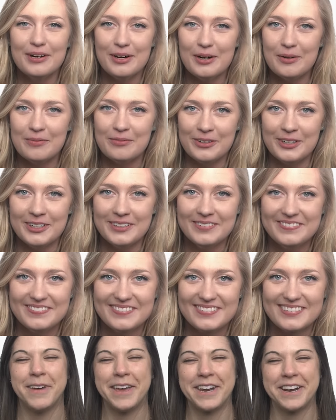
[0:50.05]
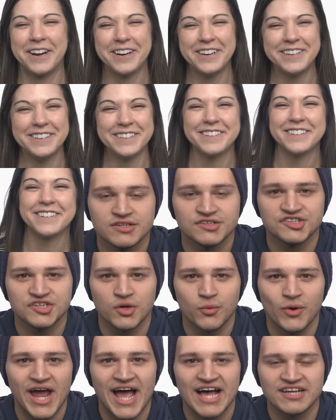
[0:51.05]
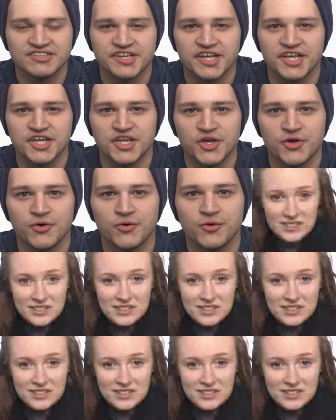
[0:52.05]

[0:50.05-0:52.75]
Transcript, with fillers: more hopeful, better. So we're asking you,